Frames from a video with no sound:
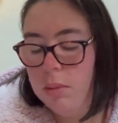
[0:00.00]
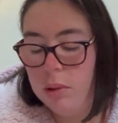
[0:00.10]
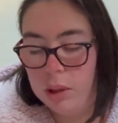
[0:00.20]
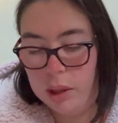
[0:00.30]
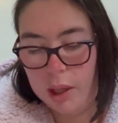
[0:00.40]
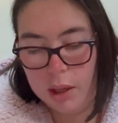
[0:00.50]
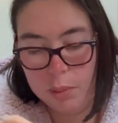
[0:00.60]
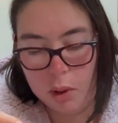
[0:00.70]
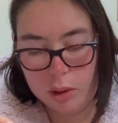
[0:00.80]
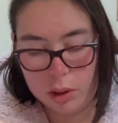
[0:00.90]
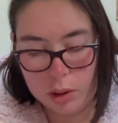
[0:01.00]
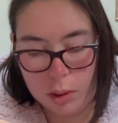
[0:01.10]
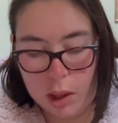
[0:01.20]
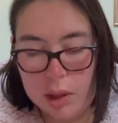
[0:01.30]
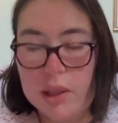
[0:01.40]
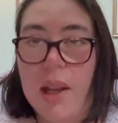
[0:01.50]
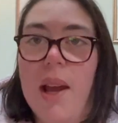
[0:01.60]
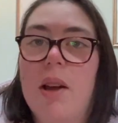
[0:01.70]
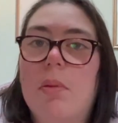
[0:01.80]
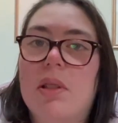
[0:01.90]
I'm not going to get out of the box because it's quite hard to get
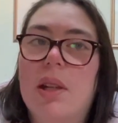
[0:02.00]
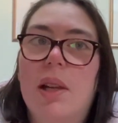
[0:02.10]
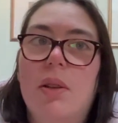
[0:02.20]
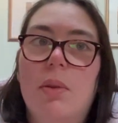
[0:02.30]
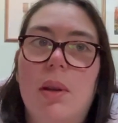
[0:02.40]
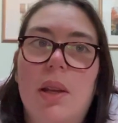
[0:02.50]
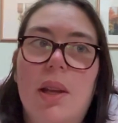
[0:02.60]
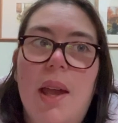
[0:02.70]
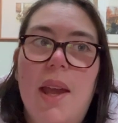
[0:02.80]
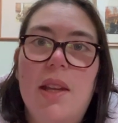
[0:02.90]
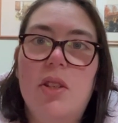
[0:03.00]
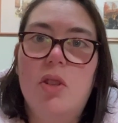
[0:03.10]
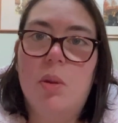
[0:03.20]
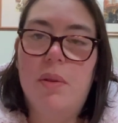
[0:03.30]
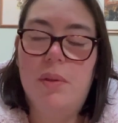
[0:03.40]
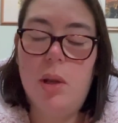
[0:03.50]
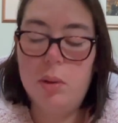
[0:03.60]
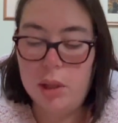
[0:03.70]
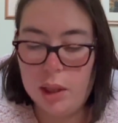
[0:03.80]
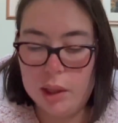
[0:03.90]
it out. It's a little angel
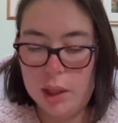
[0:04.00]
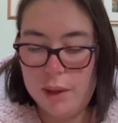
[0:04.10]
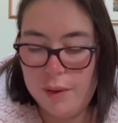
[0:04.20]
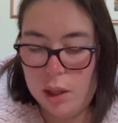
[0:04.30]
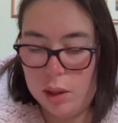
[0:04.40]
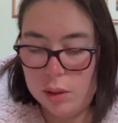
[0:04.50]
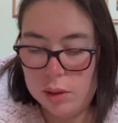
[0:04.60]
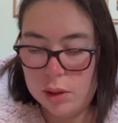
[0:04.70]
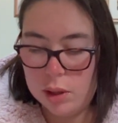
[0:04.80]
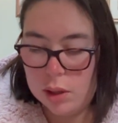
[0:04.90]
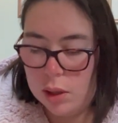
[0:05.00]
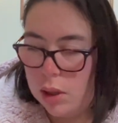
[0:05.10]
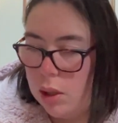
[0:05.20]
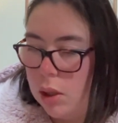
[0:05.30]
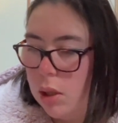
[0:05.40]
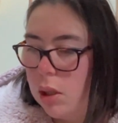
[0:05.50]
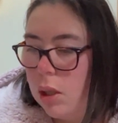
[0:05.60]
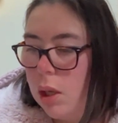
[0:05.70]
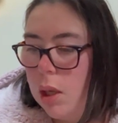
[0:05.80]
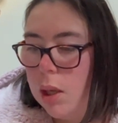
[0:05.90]
holding like a love
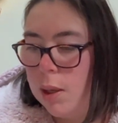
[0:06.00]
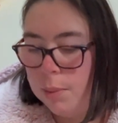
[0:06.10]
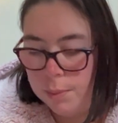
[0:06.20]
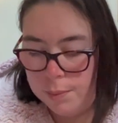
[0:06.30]
heart.